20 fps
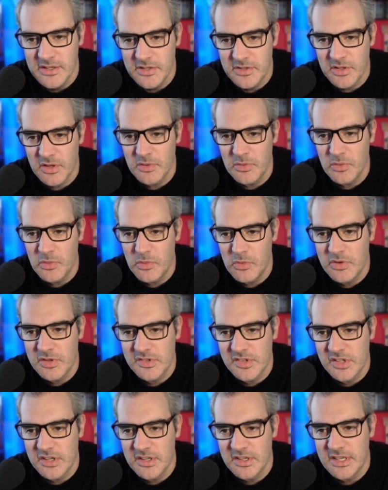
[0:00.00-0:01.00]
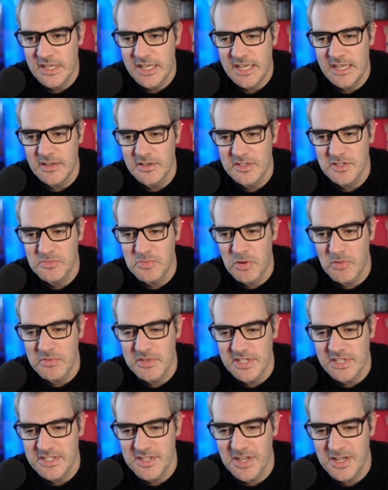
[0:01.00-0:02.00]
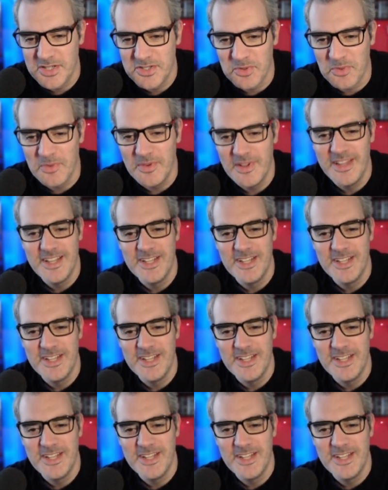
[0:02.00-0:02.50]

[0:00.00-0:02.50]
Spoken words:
Though all considered, it looks a promising title.